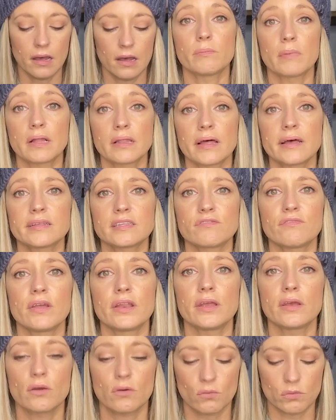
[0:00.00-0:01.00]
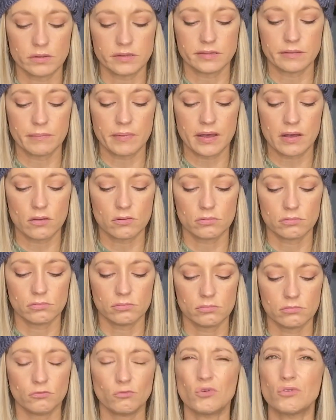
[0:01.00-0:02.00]
My last video was about,
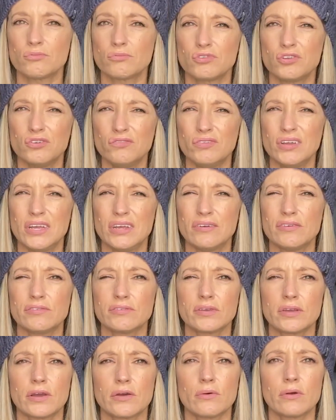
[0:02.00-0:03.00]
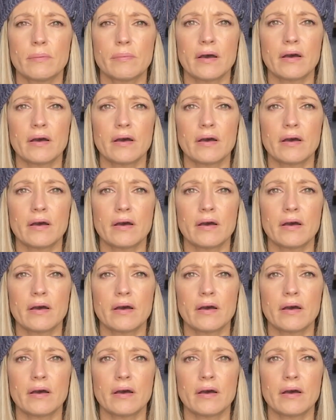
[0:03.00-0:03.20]
well, 2 videos ago, about